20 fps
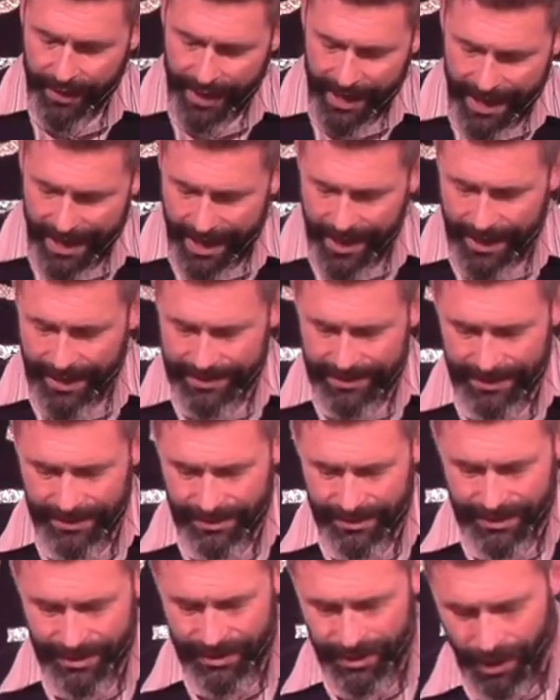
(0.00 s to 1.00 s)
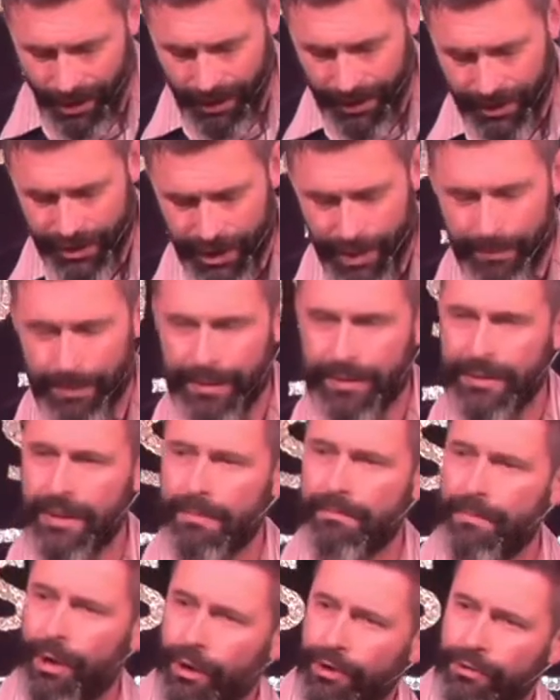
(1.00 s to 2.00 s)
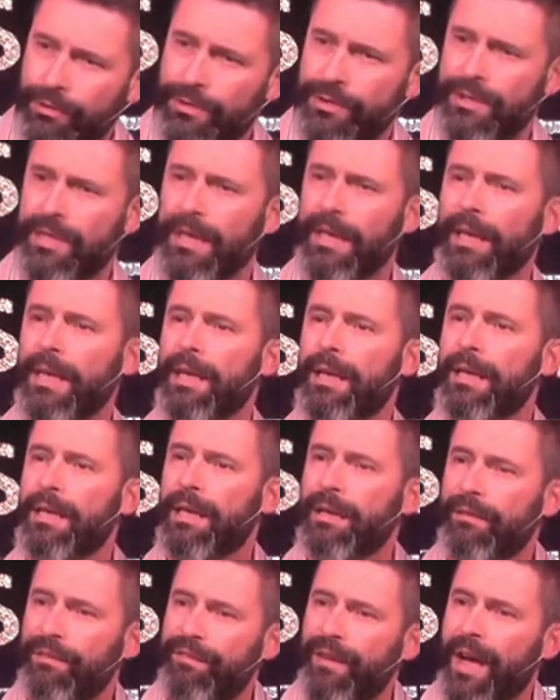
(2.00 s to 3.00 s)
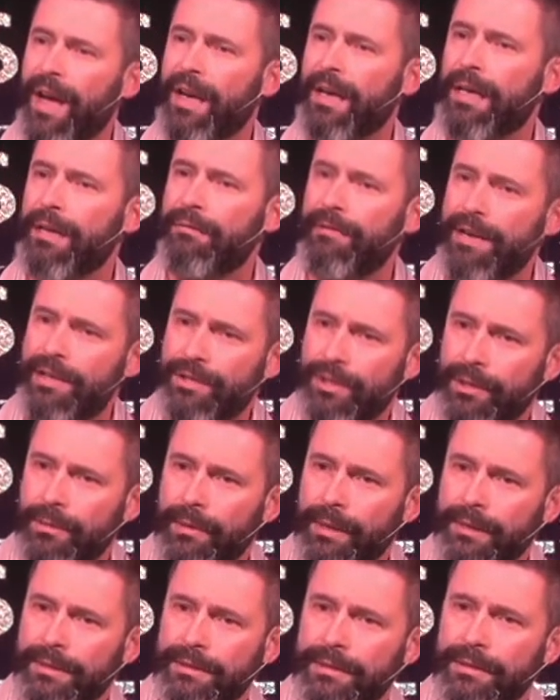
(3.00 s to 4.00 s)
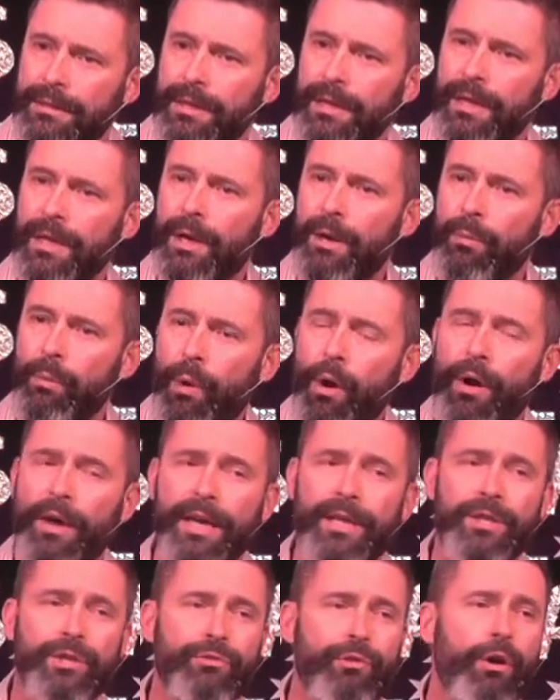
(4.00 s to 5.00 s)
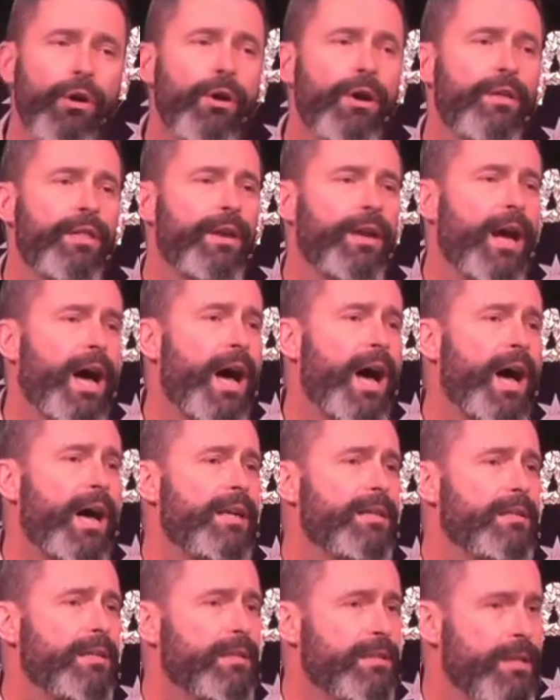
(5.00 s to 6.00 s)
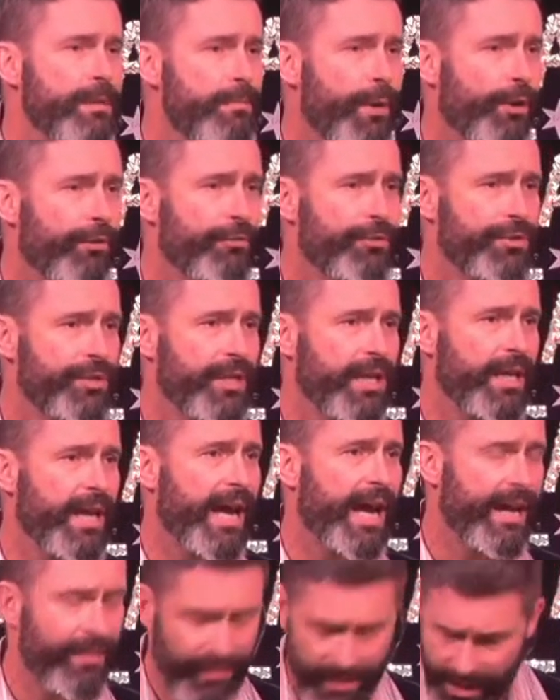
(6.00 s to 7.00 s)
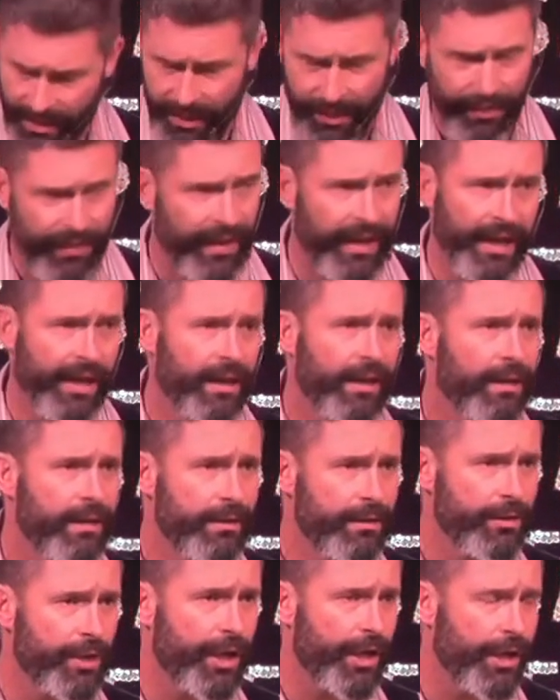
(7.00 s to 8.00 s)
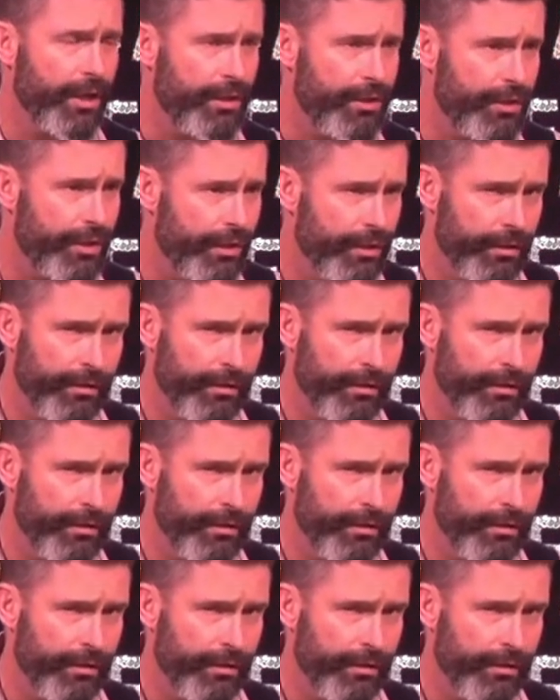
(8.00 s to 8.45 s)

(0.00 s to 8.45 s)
art and scholarship and democracy can finally rescue us. What is stronger than art, democracy, and the other thing, church?